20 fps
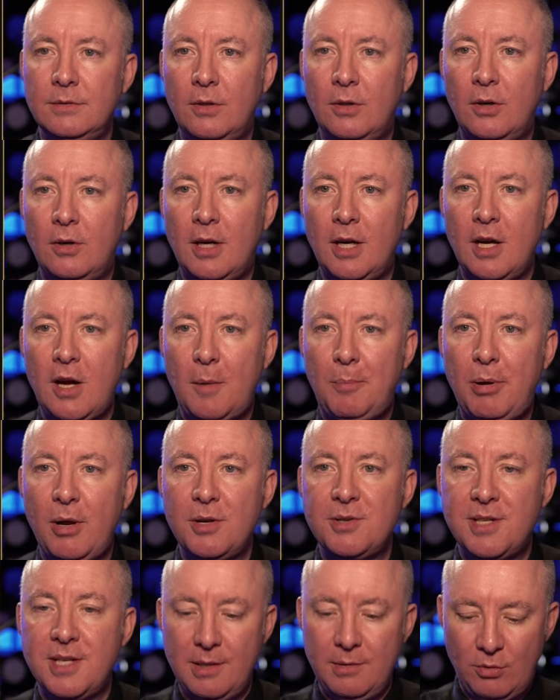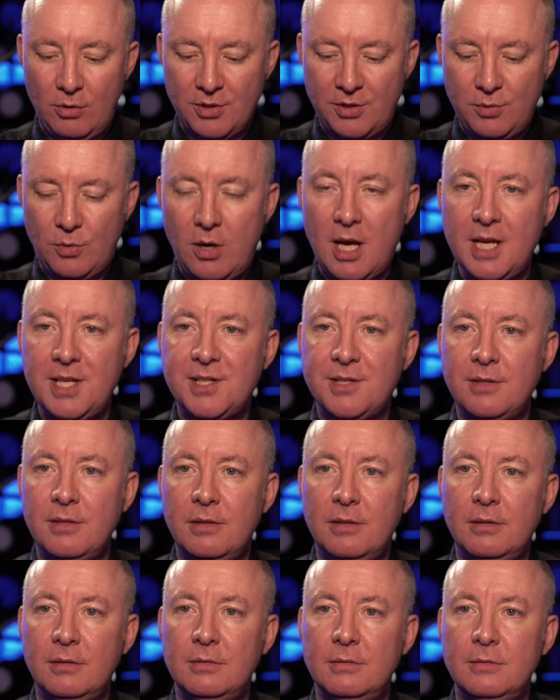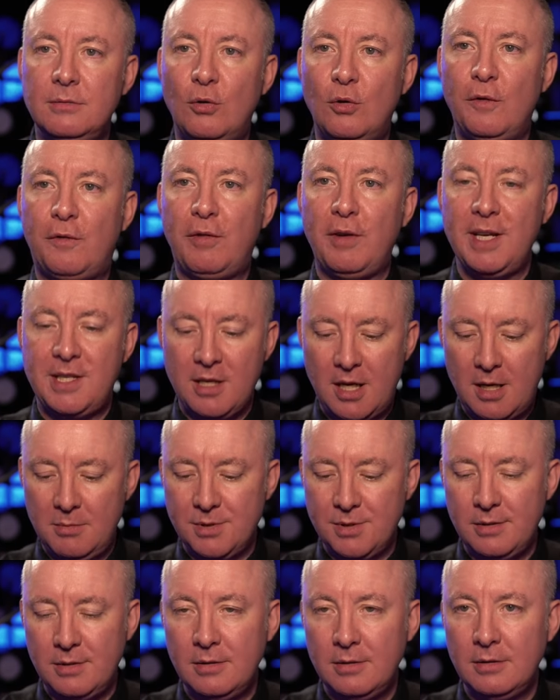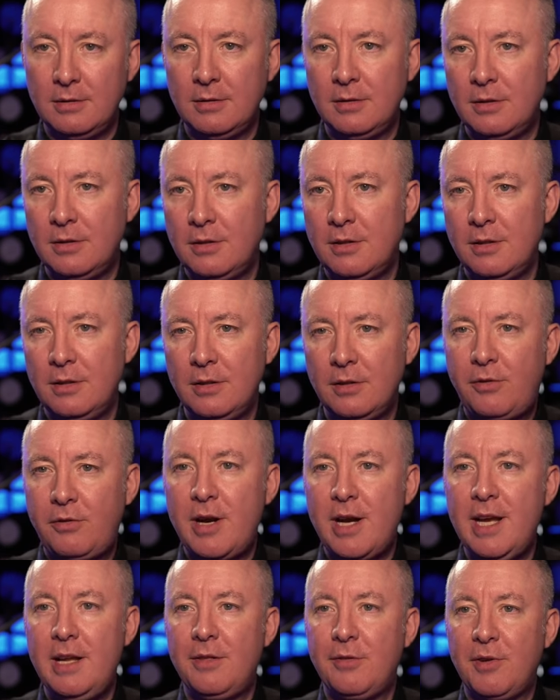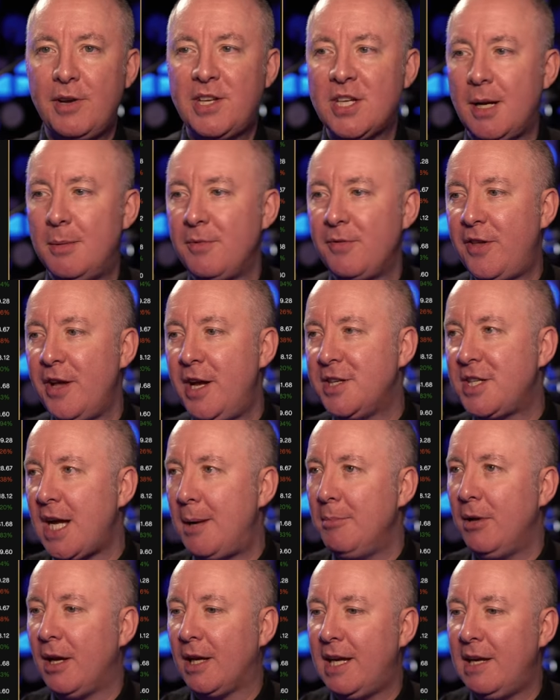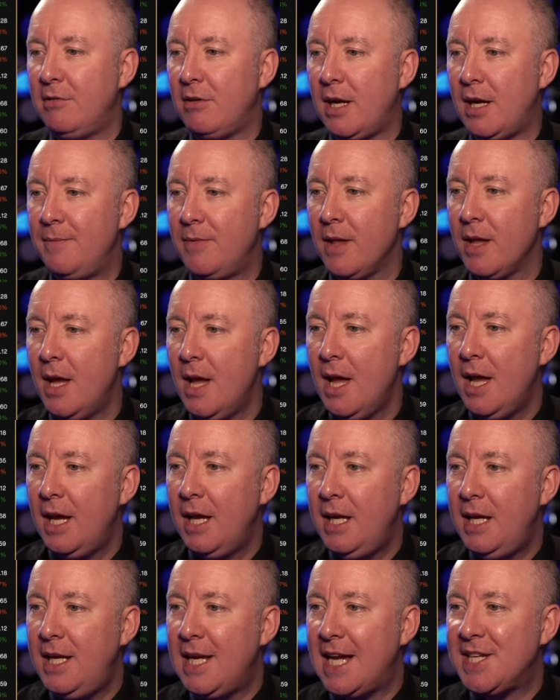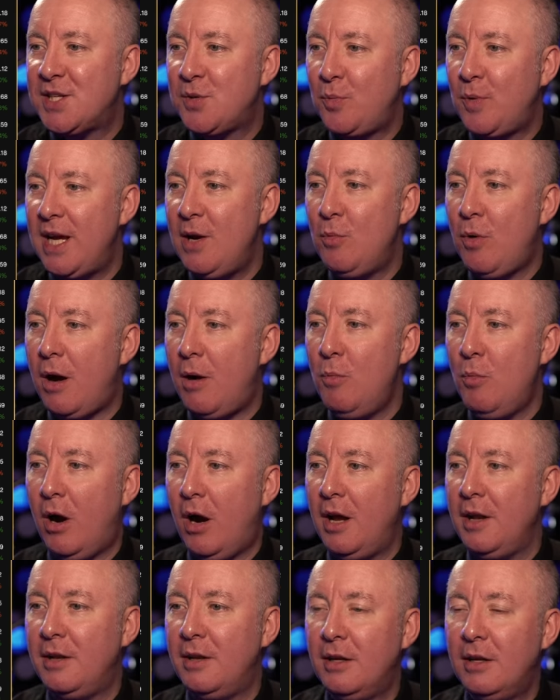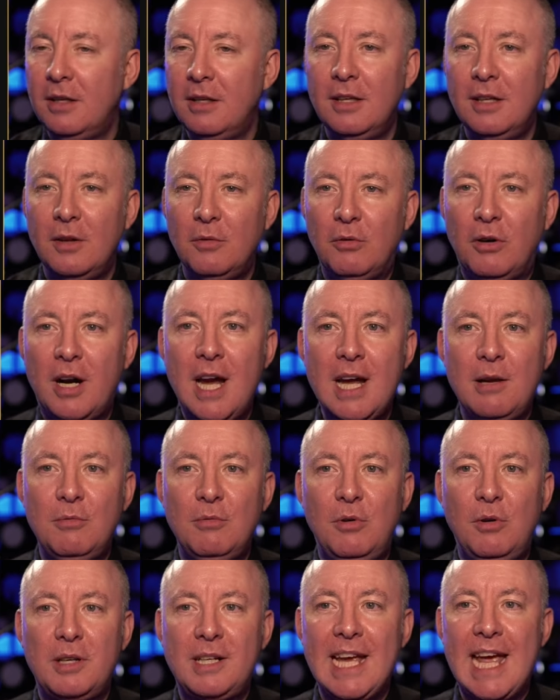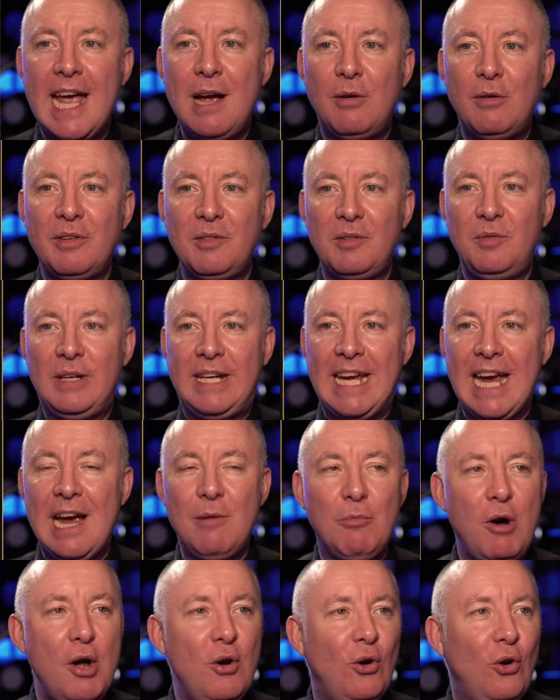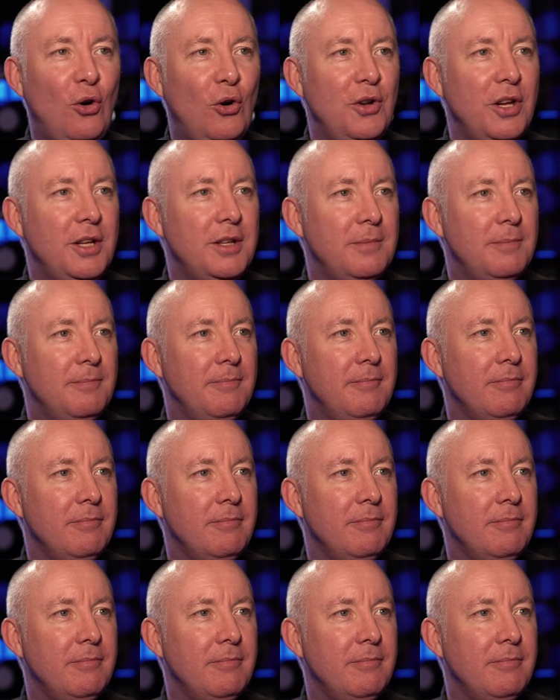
All right, I'll post it, what, twice or three times? Three, three time, third time lucky, right? Yes, we want one. All right, we'll get get one ordered.